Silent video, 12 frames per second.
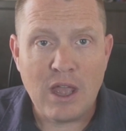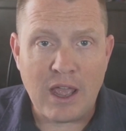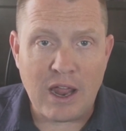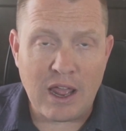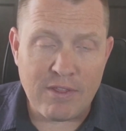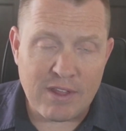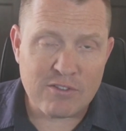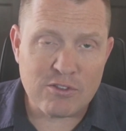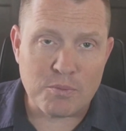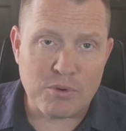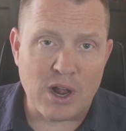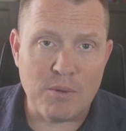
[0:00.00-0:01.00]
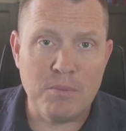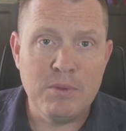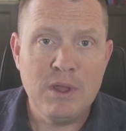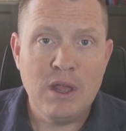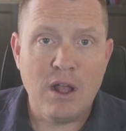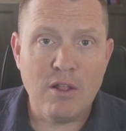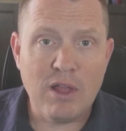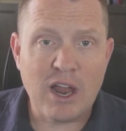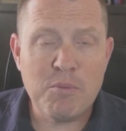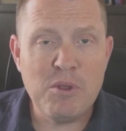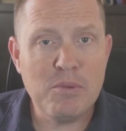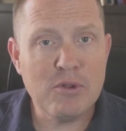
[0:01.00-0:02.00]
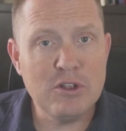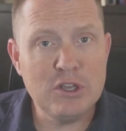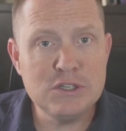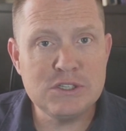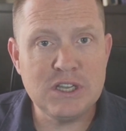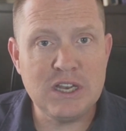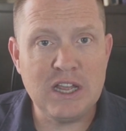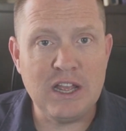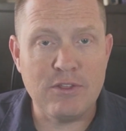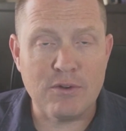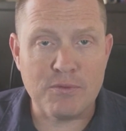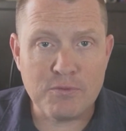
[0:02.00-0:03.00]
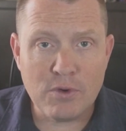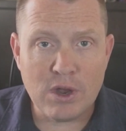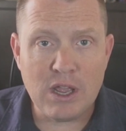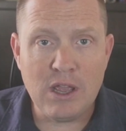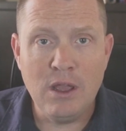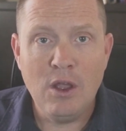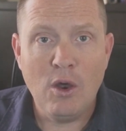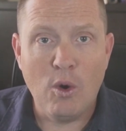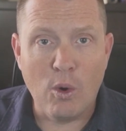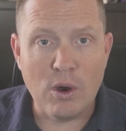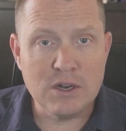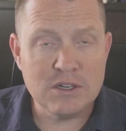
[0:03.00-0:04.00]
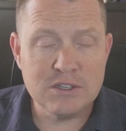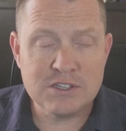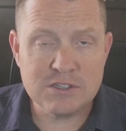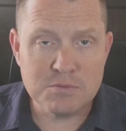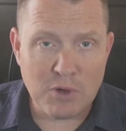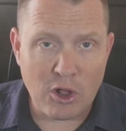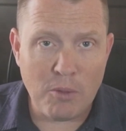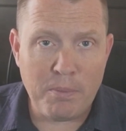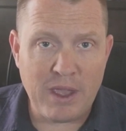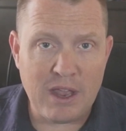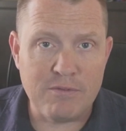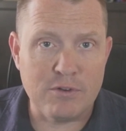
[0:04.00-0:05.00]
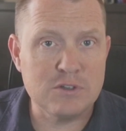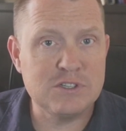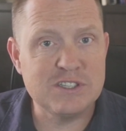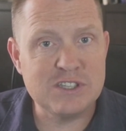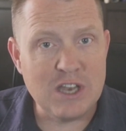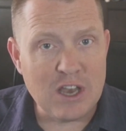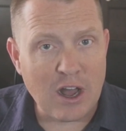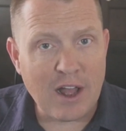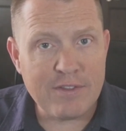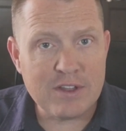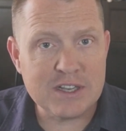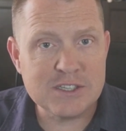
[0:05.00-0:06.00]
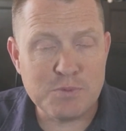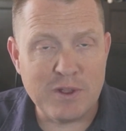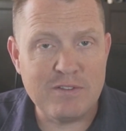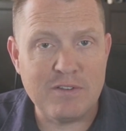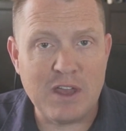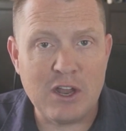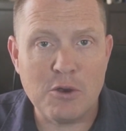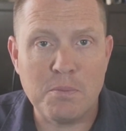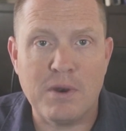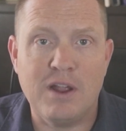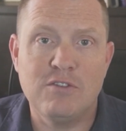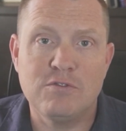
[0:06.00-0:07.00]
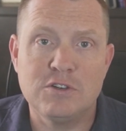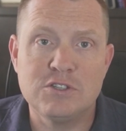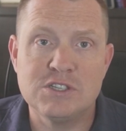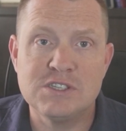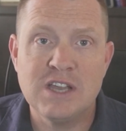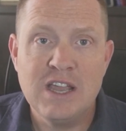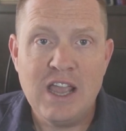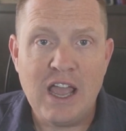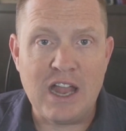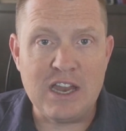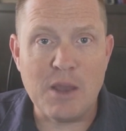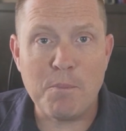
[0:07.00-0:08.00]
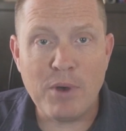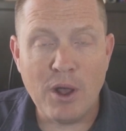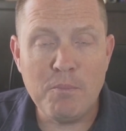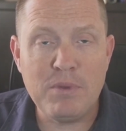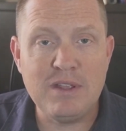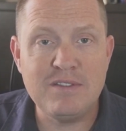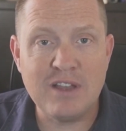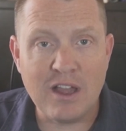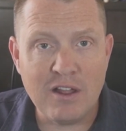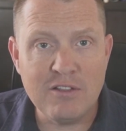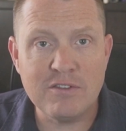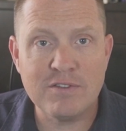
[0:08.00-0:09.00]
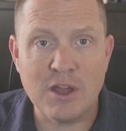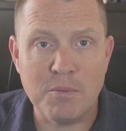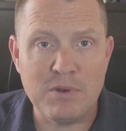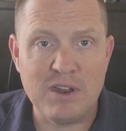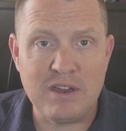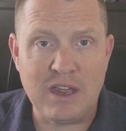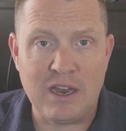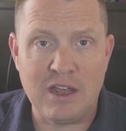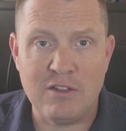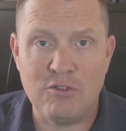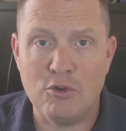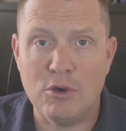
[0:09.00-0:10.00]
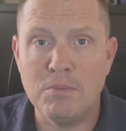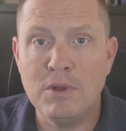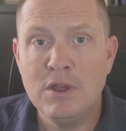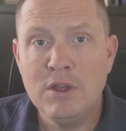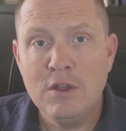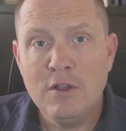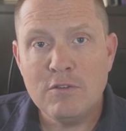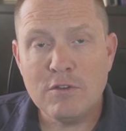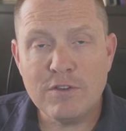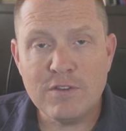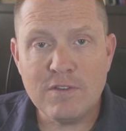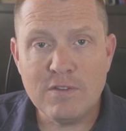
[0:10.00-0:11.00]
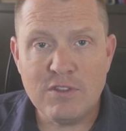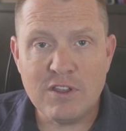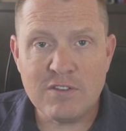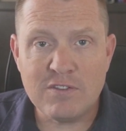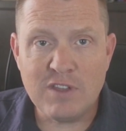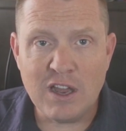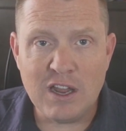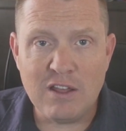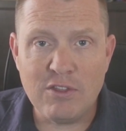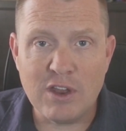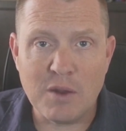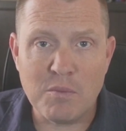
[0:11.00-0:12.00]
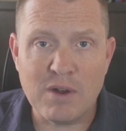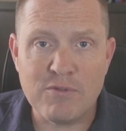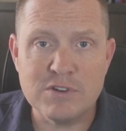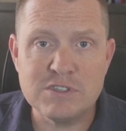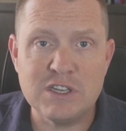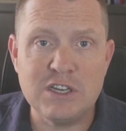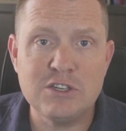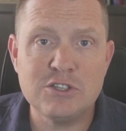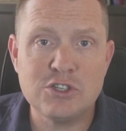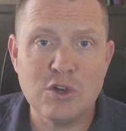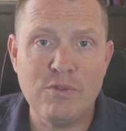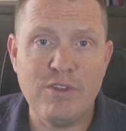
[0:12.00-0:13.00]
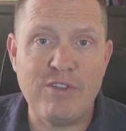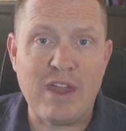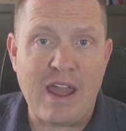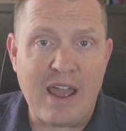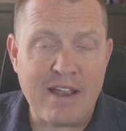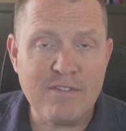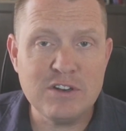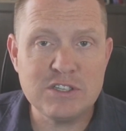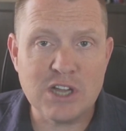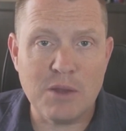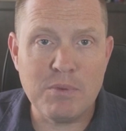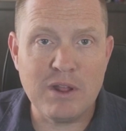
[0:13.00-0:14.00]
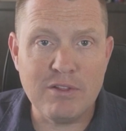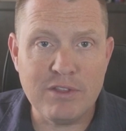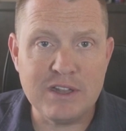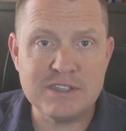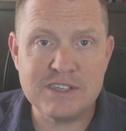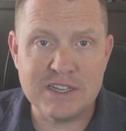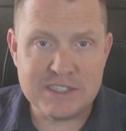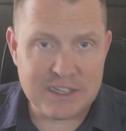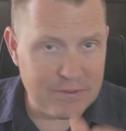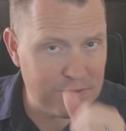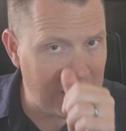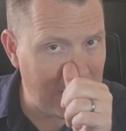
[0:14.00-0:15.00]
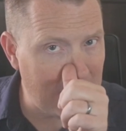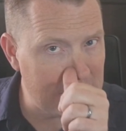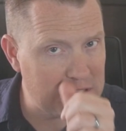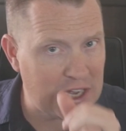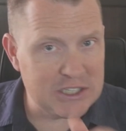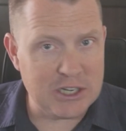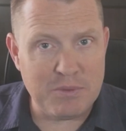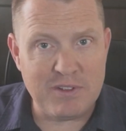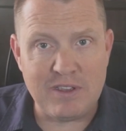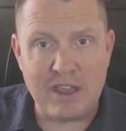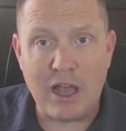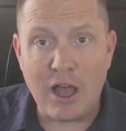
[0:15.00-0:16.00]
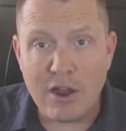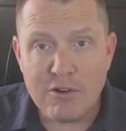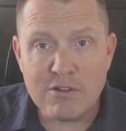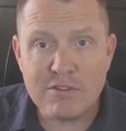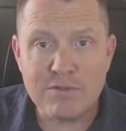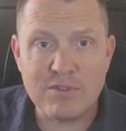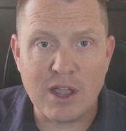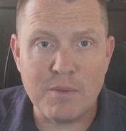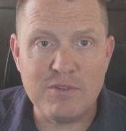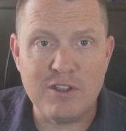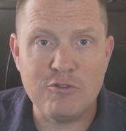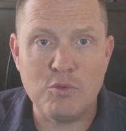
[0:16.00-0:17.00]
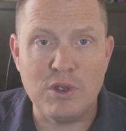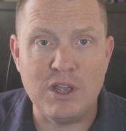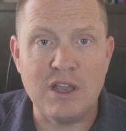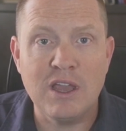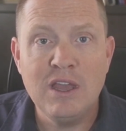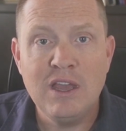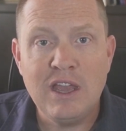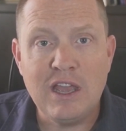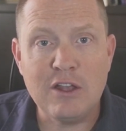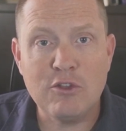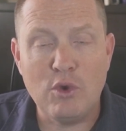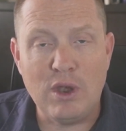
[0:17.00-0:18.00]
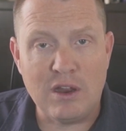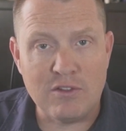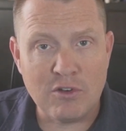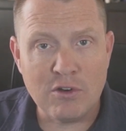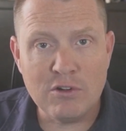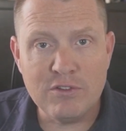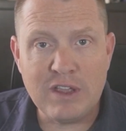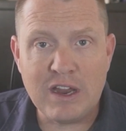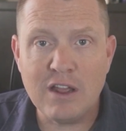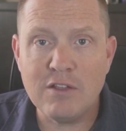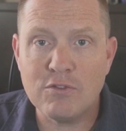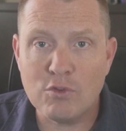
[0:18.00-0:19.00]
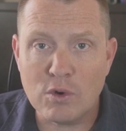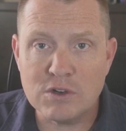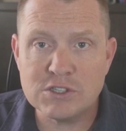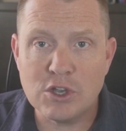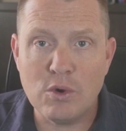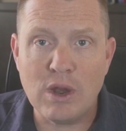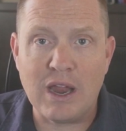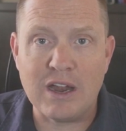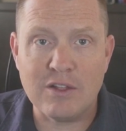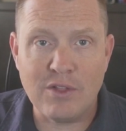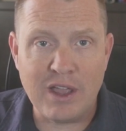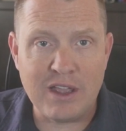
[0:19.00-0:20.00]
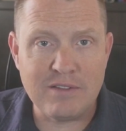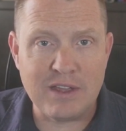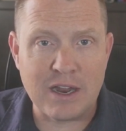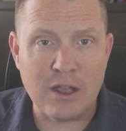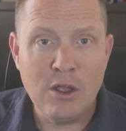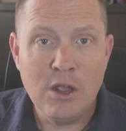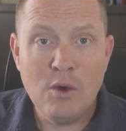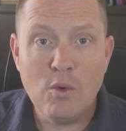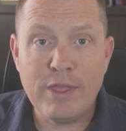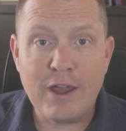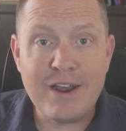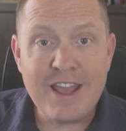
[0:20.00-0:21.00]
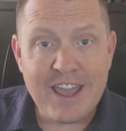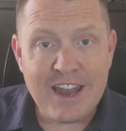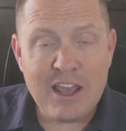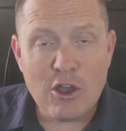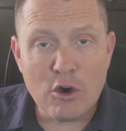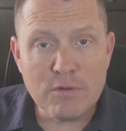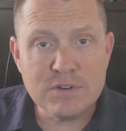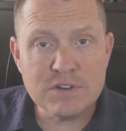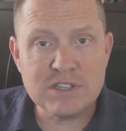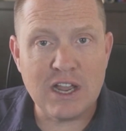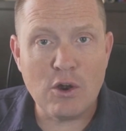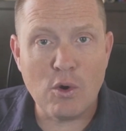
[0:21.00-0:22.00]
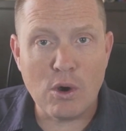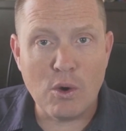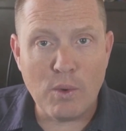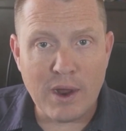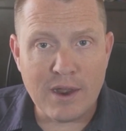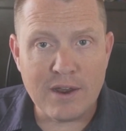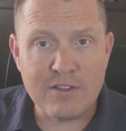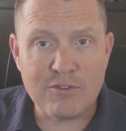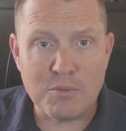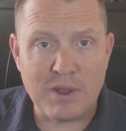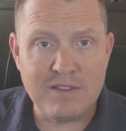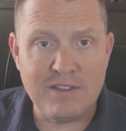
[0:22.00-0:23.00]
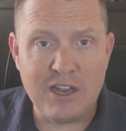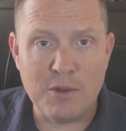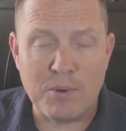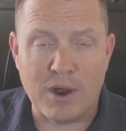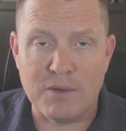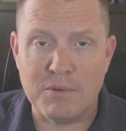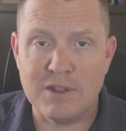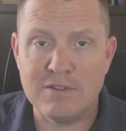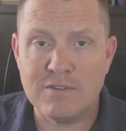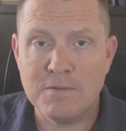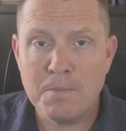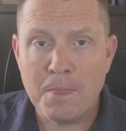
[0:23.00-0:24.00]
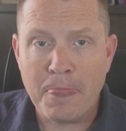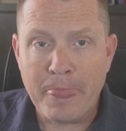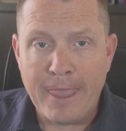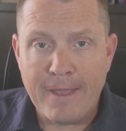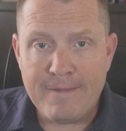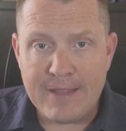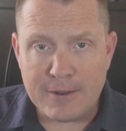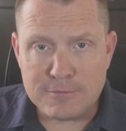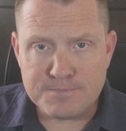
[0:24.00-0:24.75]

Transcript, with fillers: And that's the problem. A lot of people are using either free or small paid versions, not the expensive enterprise versions, and yet pumping tons of company data into them. So the, this study that I'm referencing showed that the average company leaked sensitive data to ChatGPT hundreds of times each week, including internal data, source code, and client data, without any oversight or awareness from IT departments. Now,